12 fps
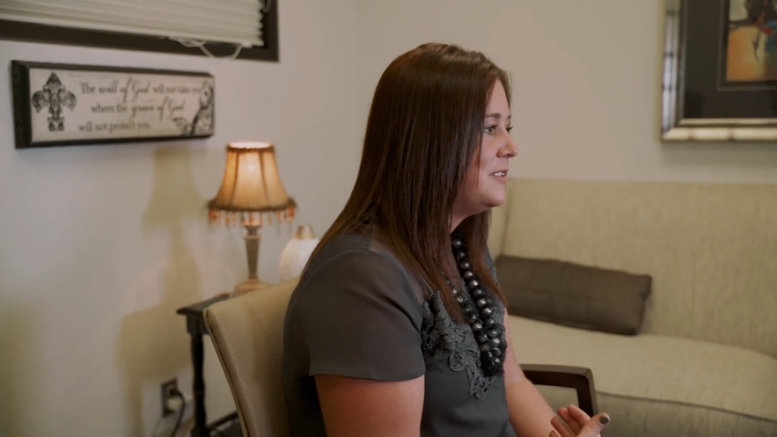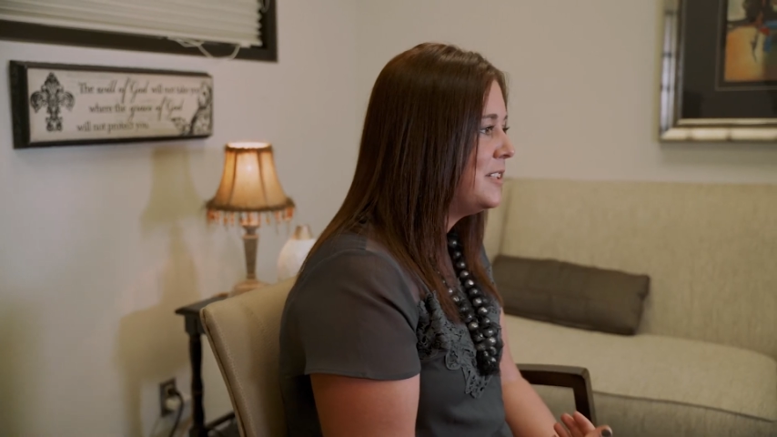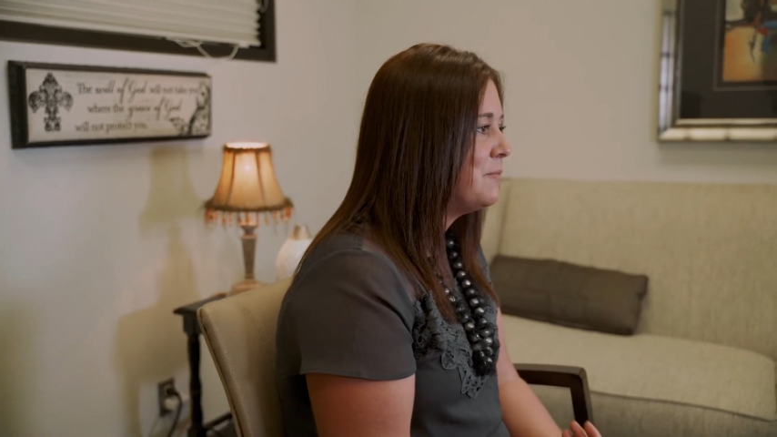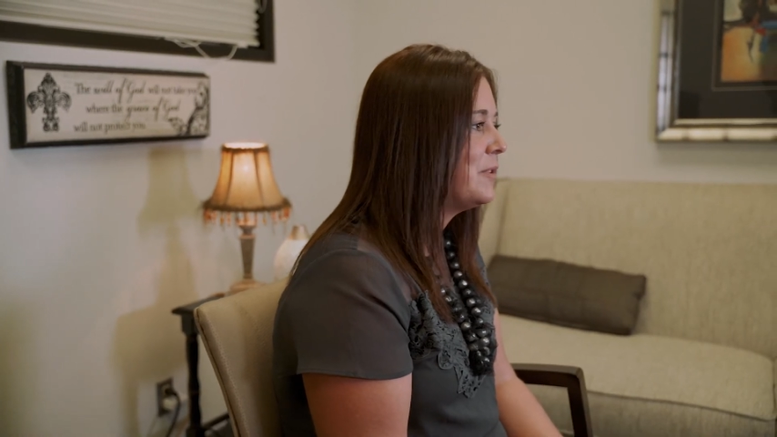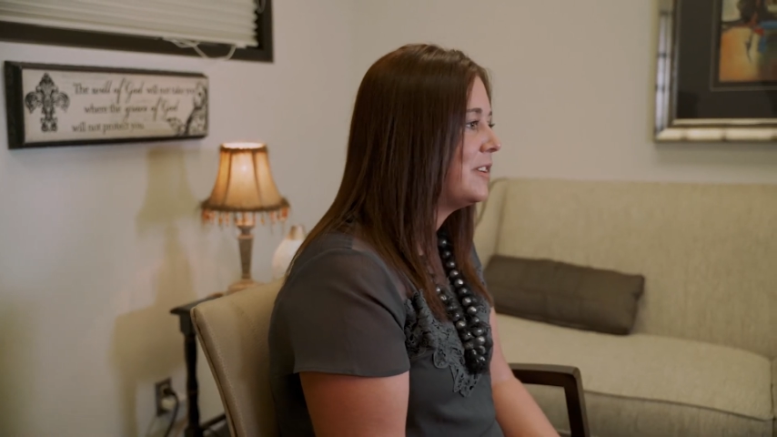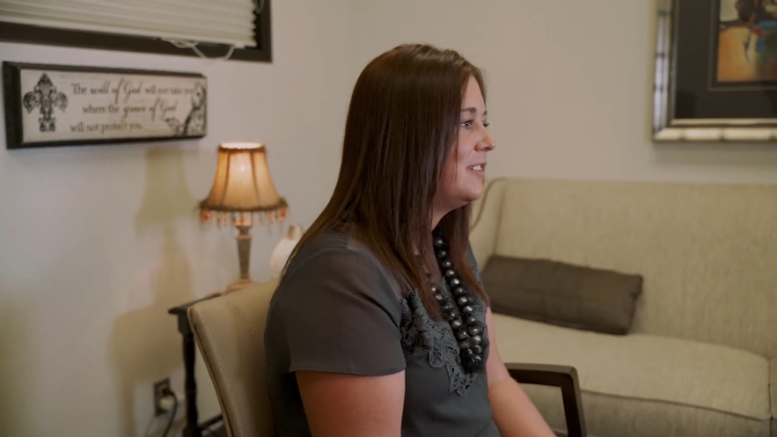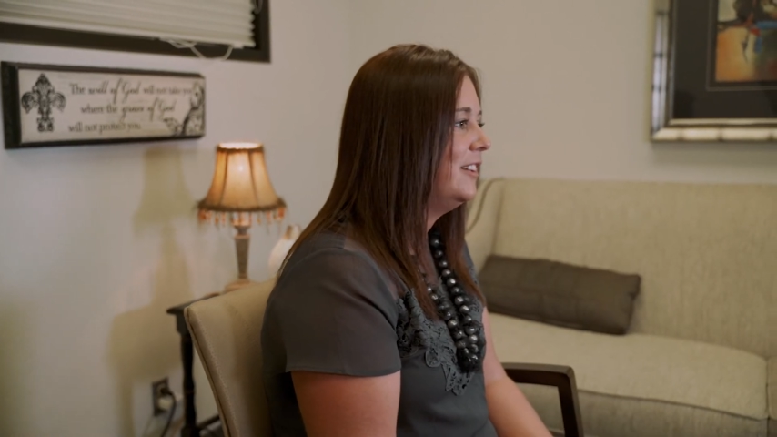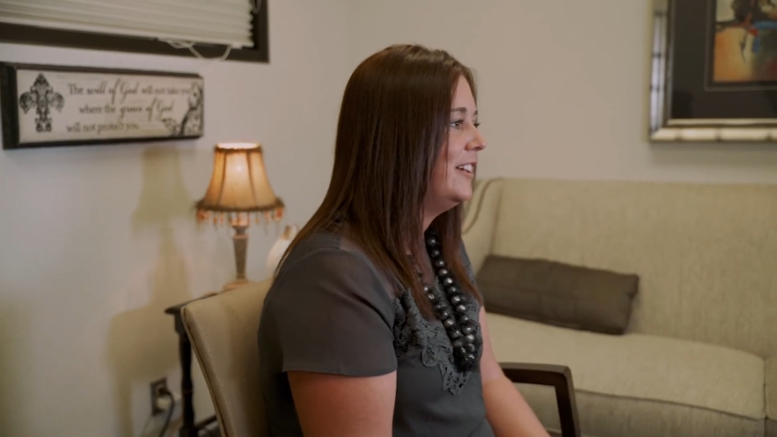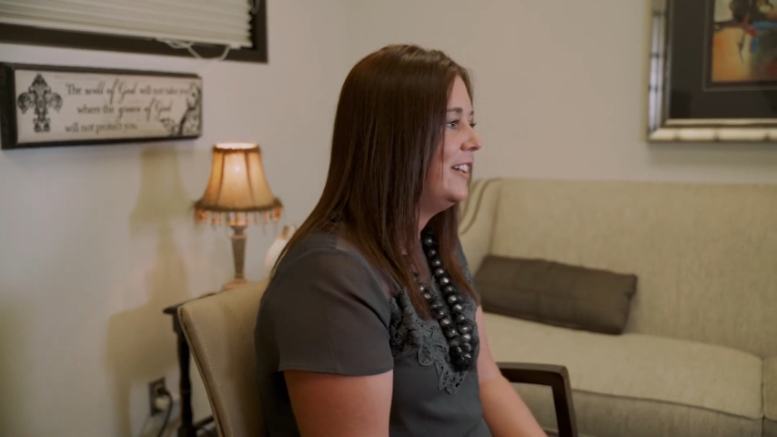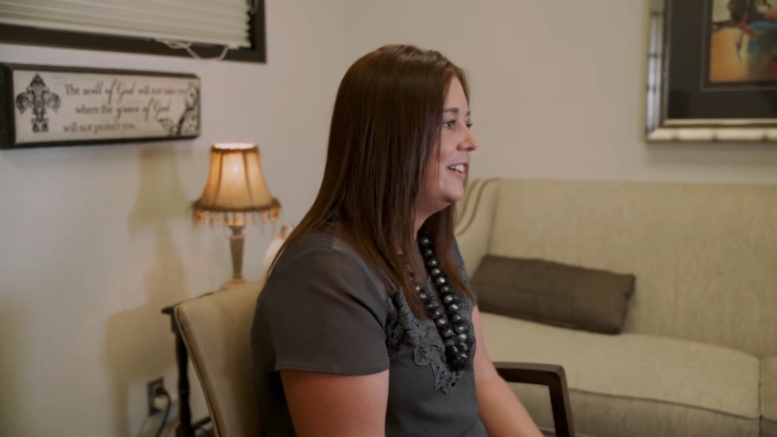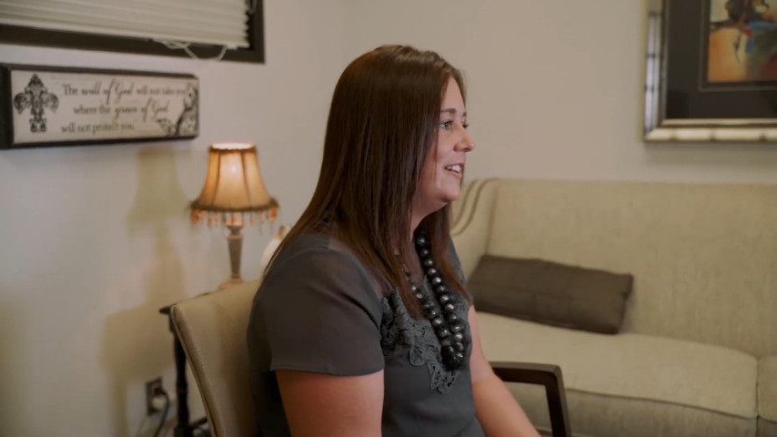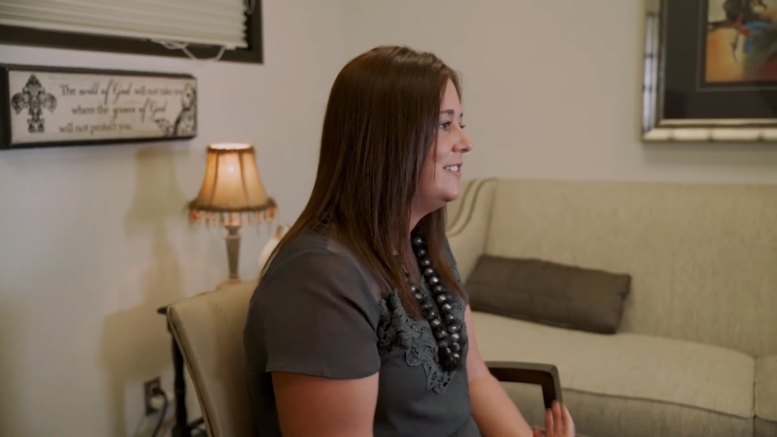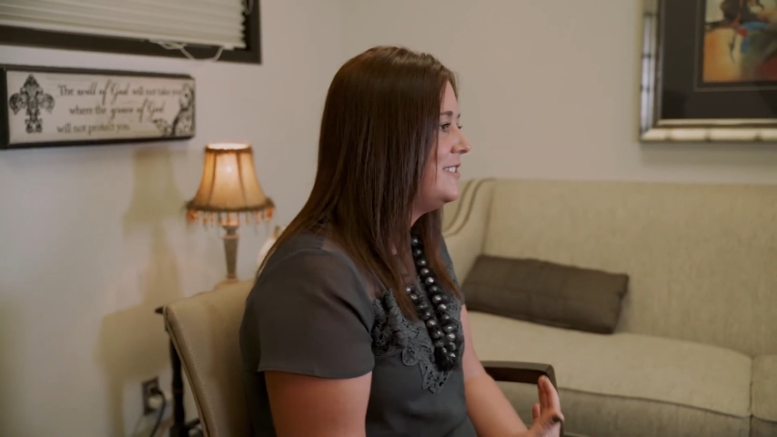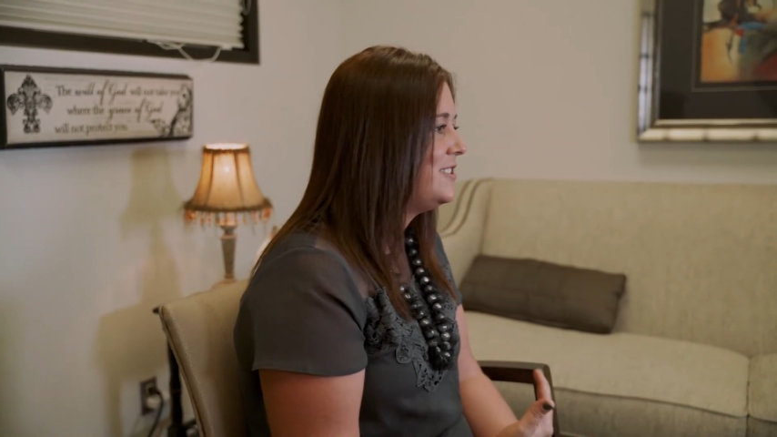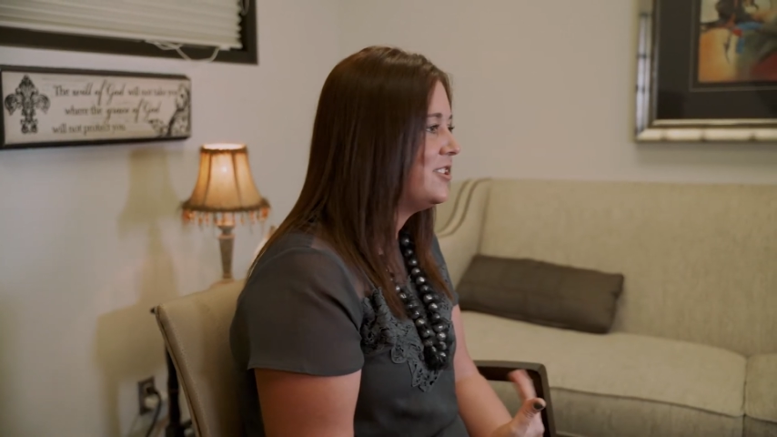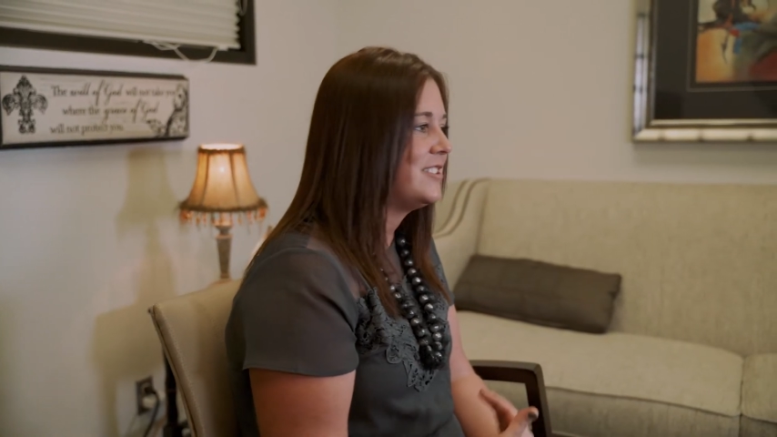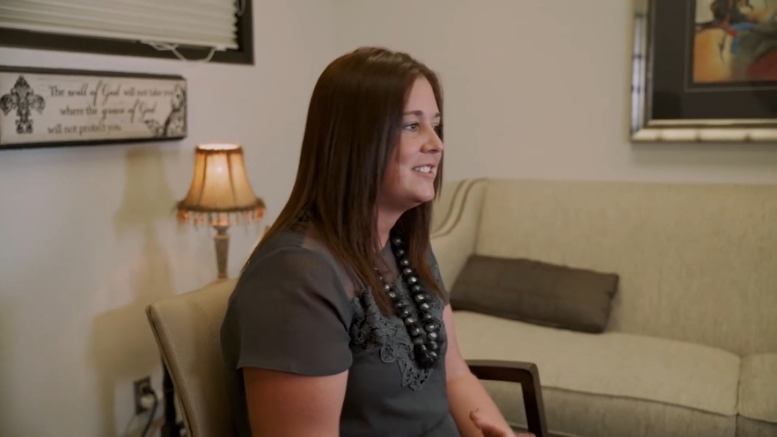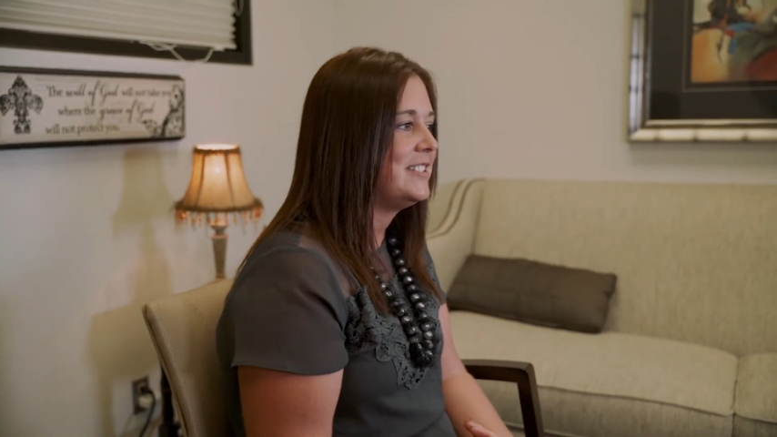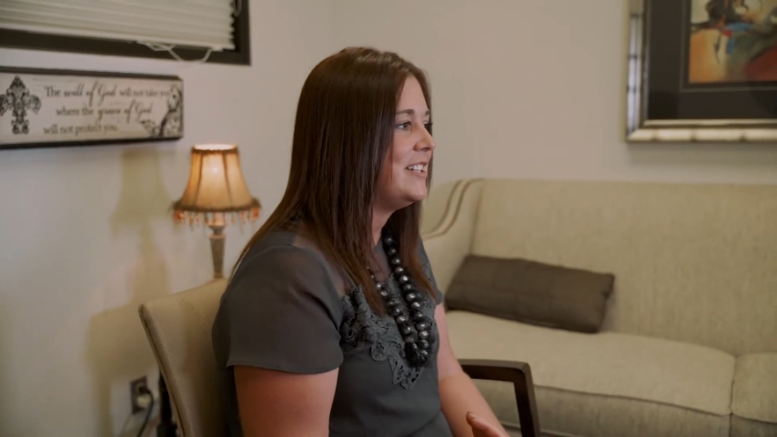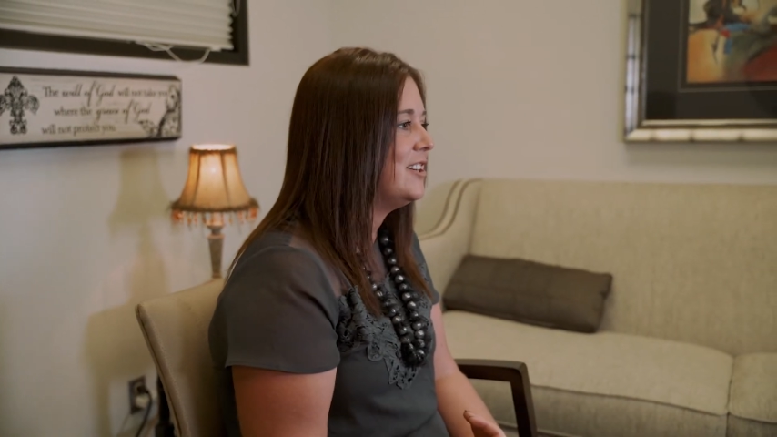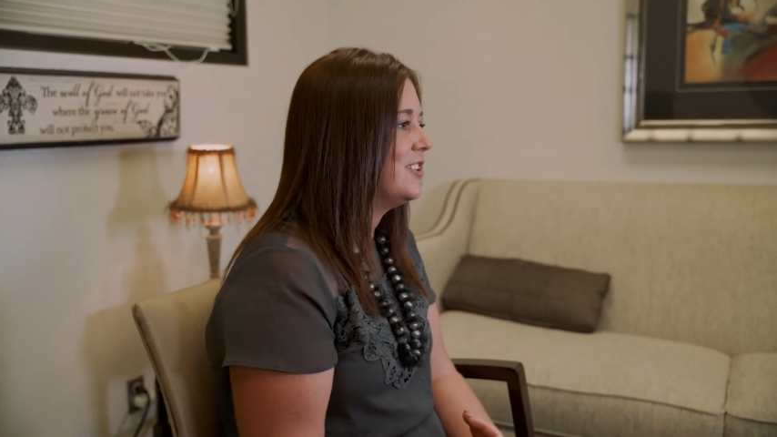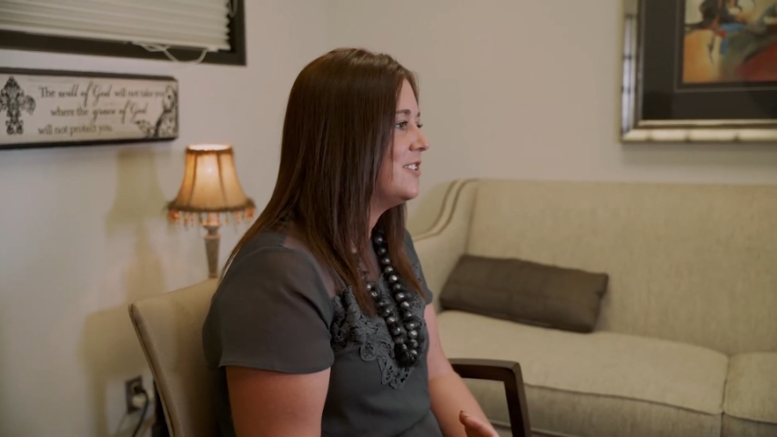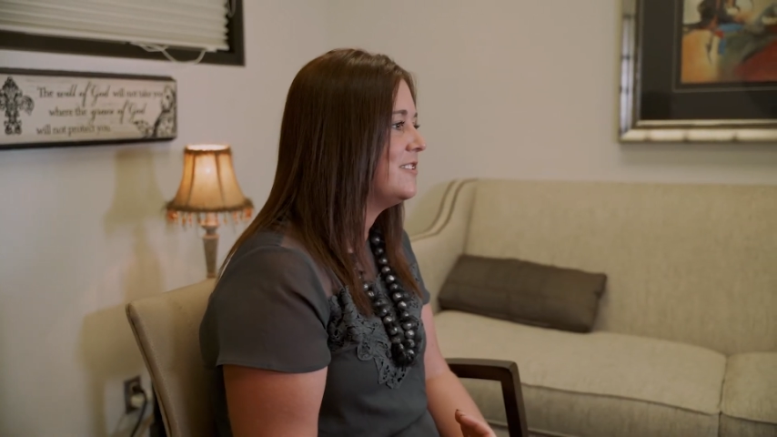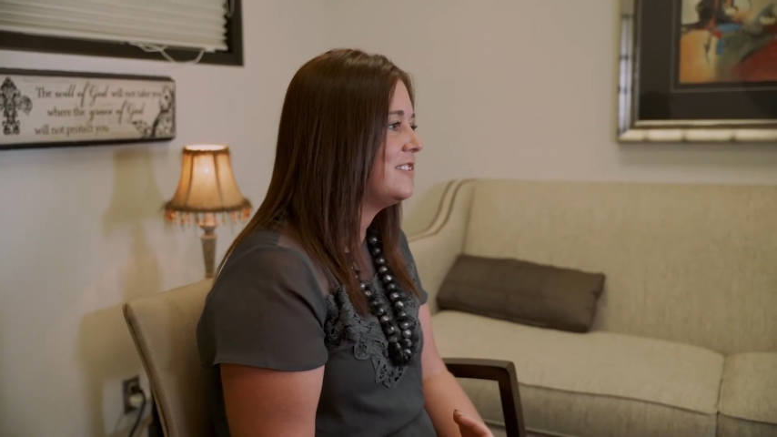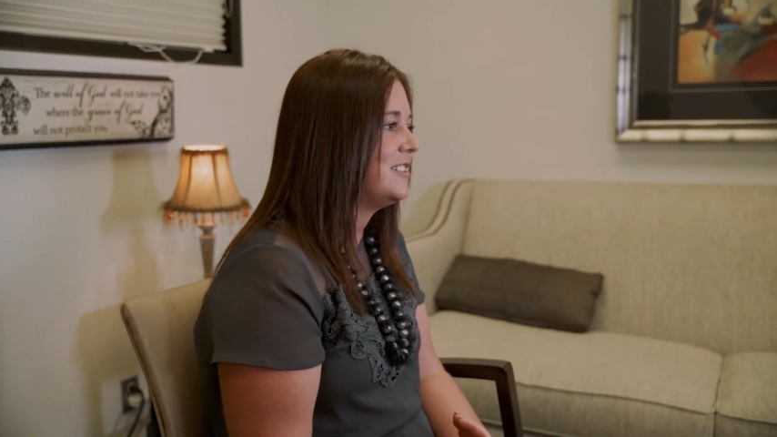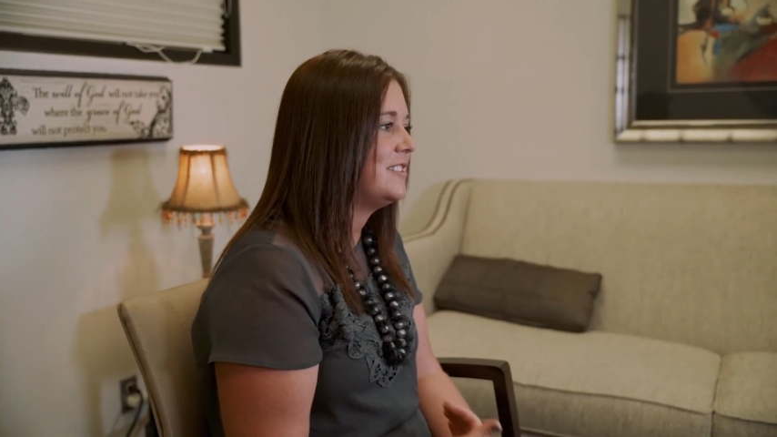typically just tears.